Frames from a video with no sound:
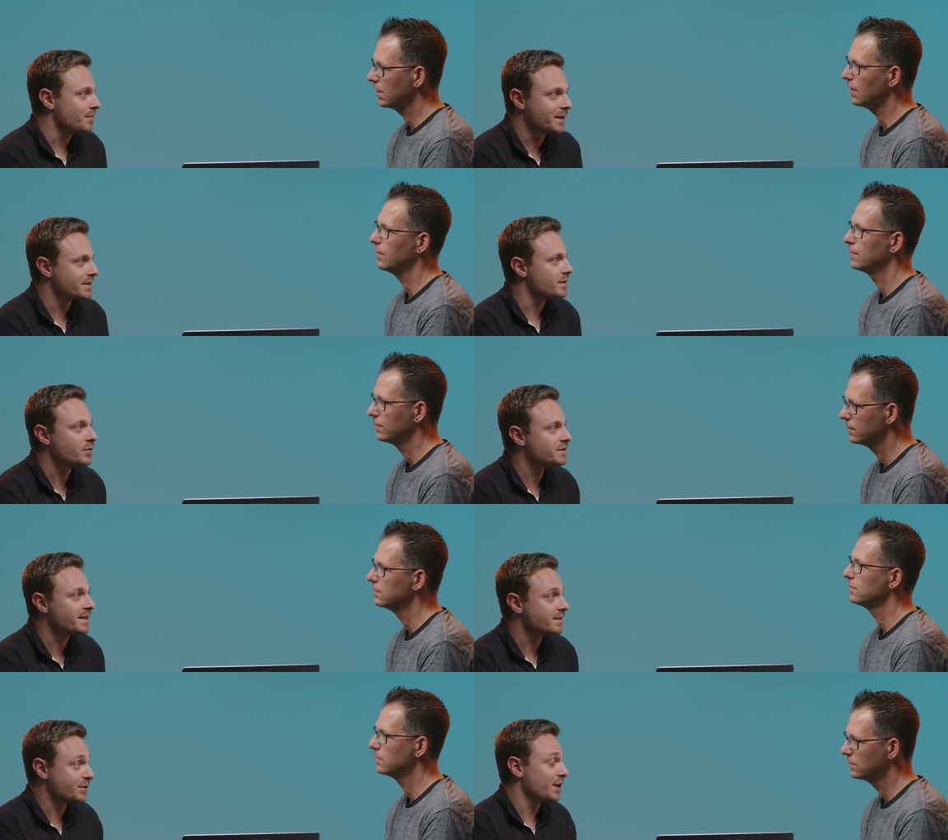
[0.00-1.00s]
Speaker 1: yeah. because those
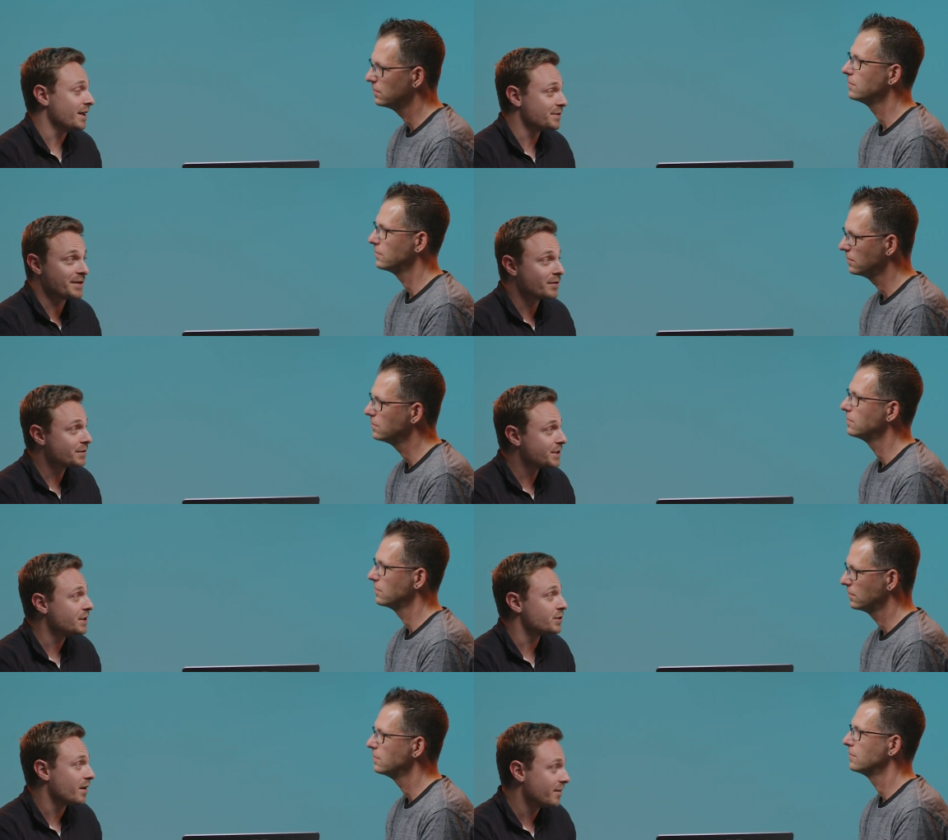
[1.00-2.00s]
things change. They don't
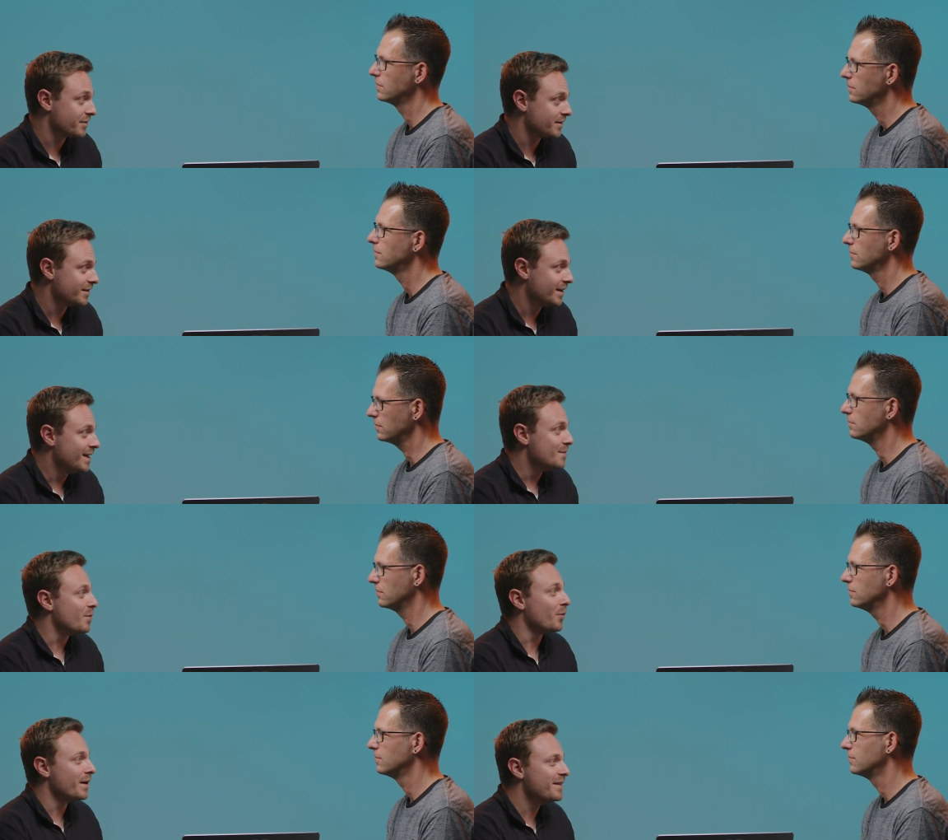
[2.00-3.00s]
change often, mm-hmm.
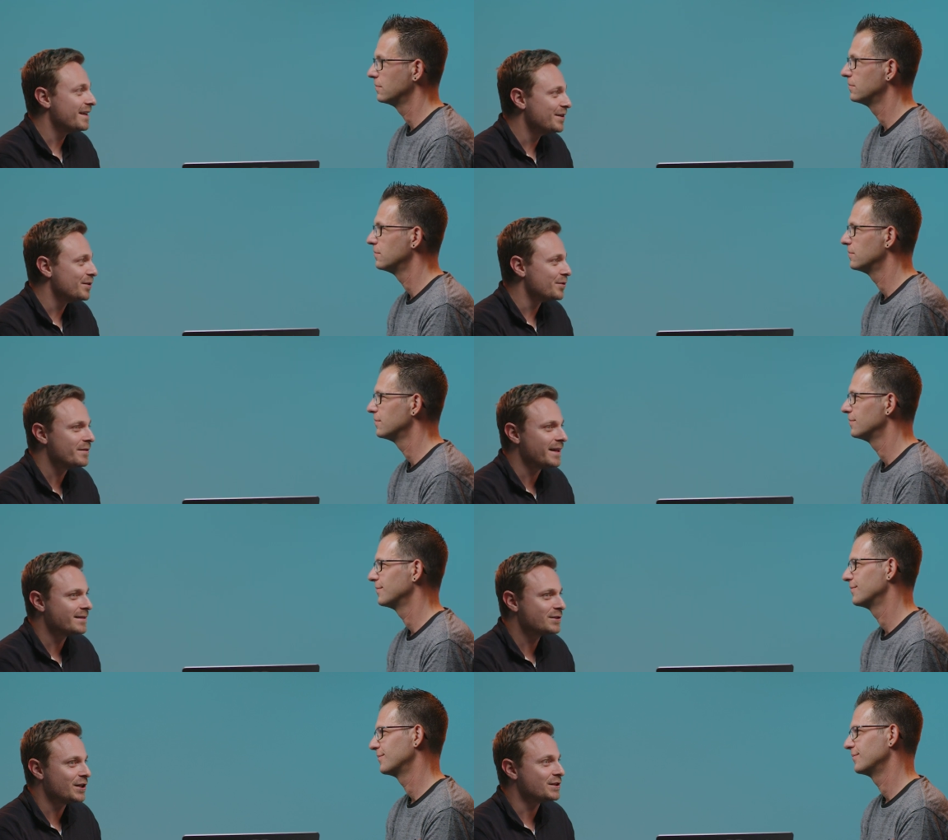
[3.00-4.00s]
but when they do, they
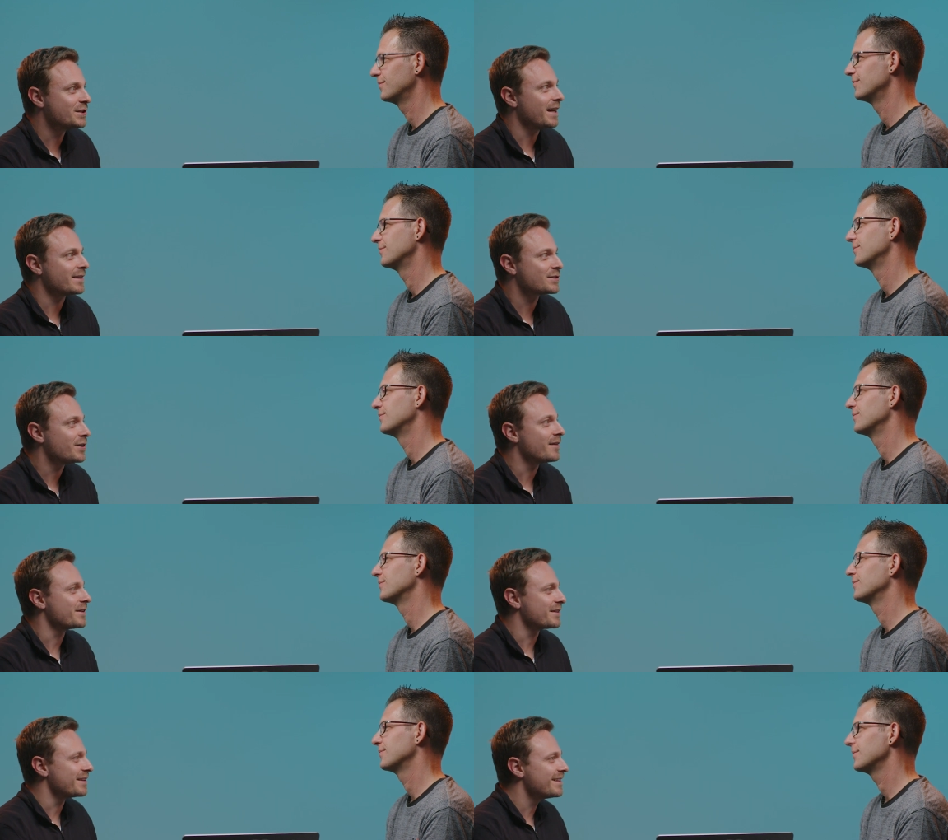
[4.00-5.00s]
change
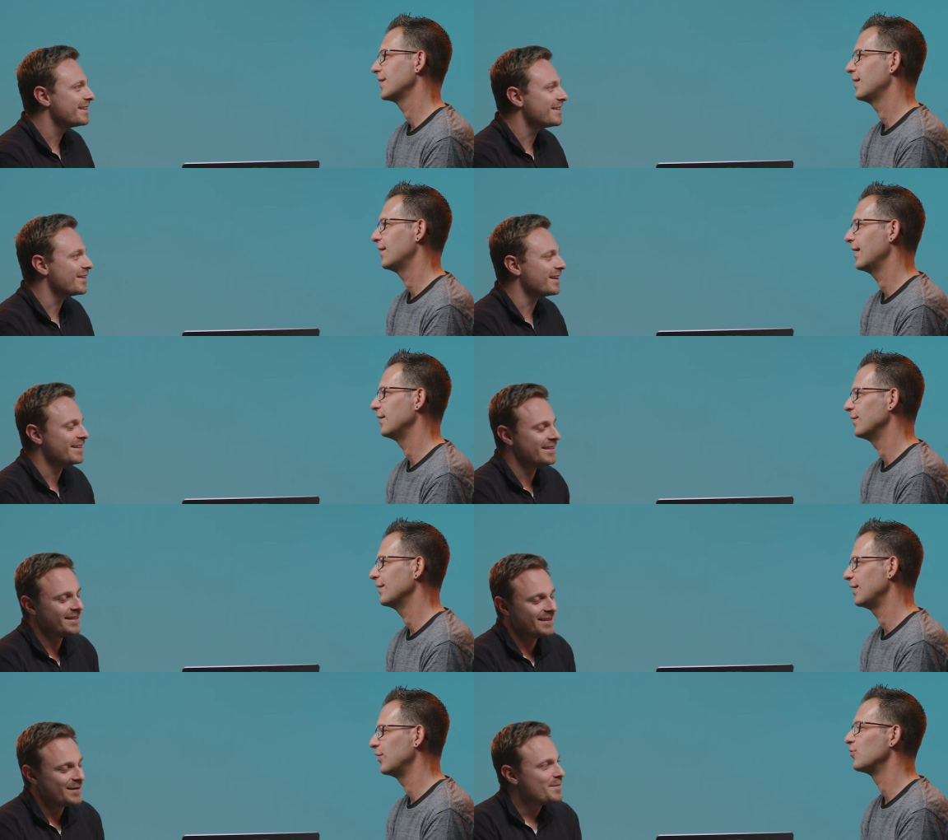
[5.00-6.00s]
catastrophically.
Speaker 2: Yeah, right? and,
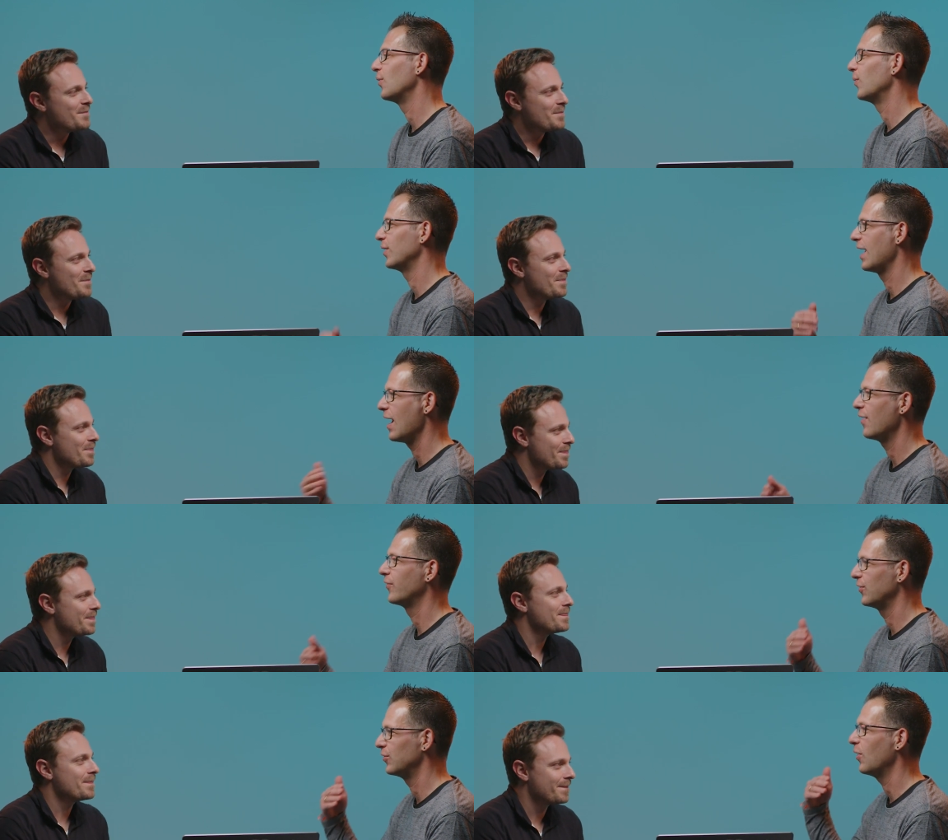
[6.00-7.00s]
and you don't want to have
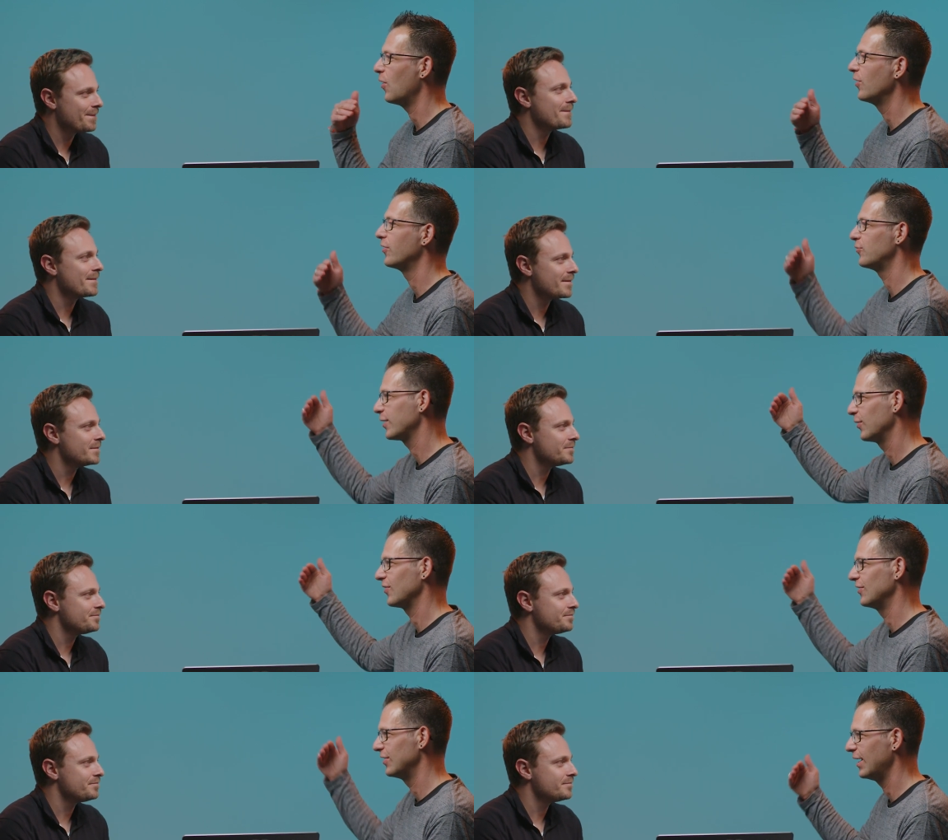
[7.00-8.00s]
your all the records
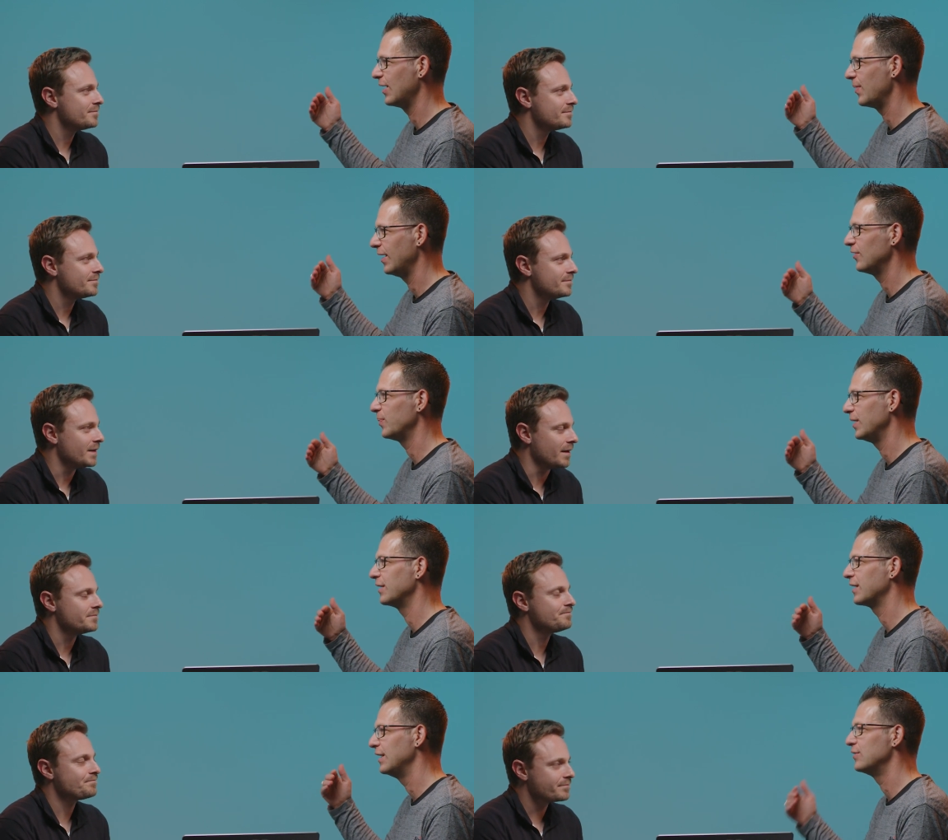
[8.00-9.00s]
in the database
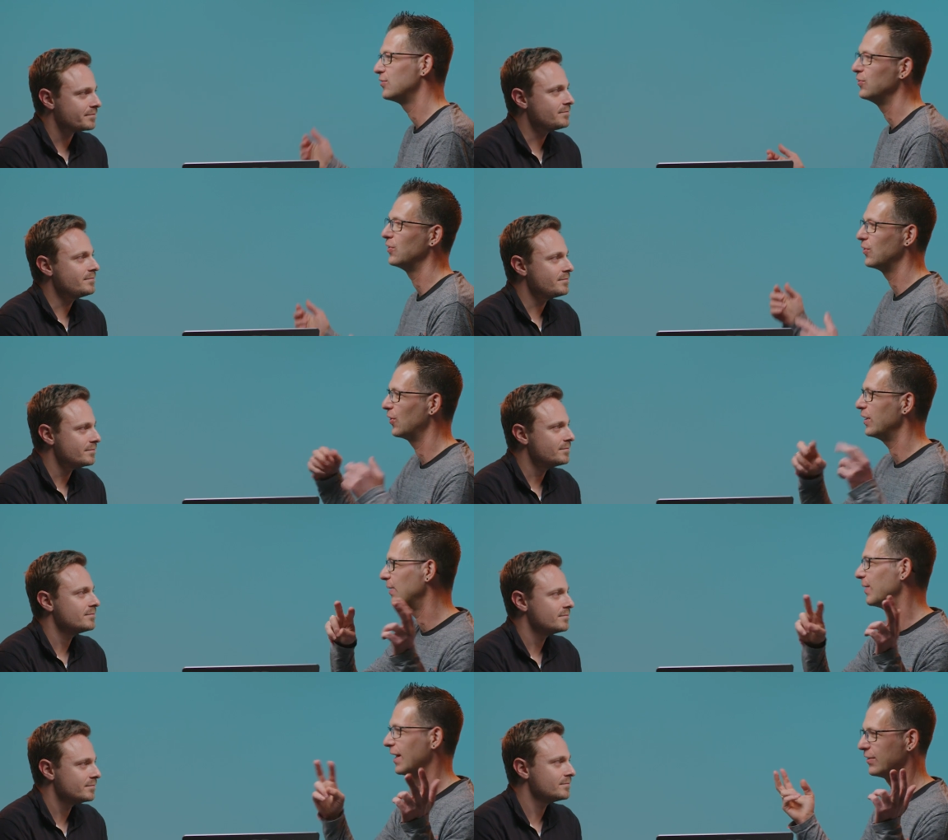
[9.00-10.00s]
being yeah. keyed to your
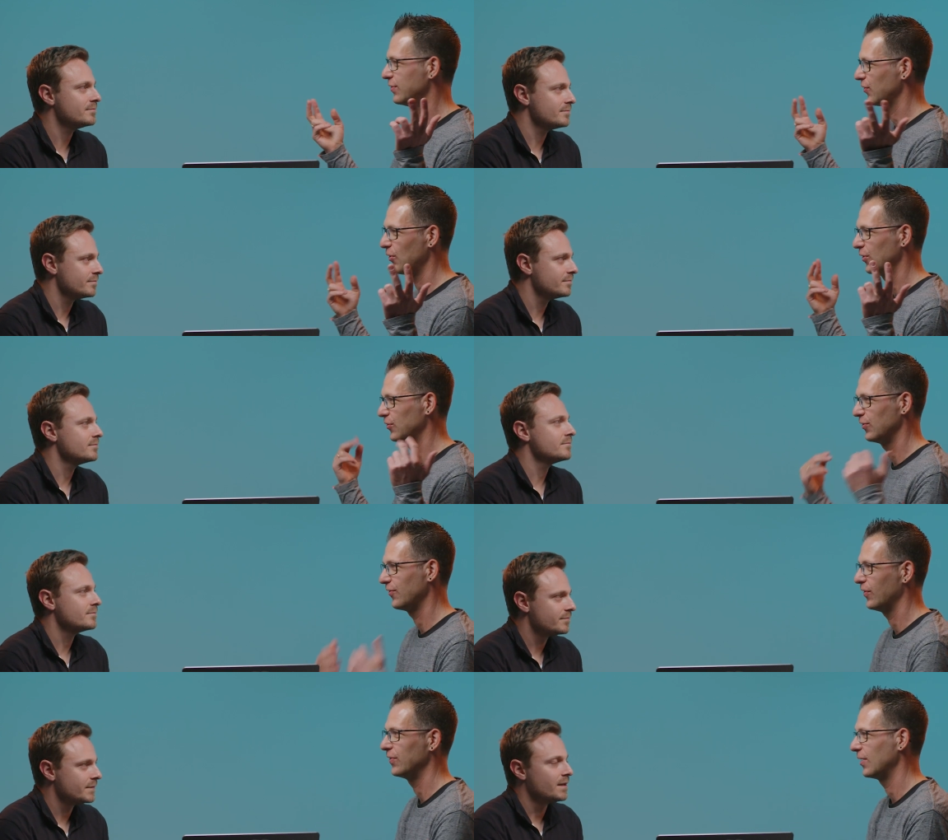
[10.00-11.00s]
email address or to the phone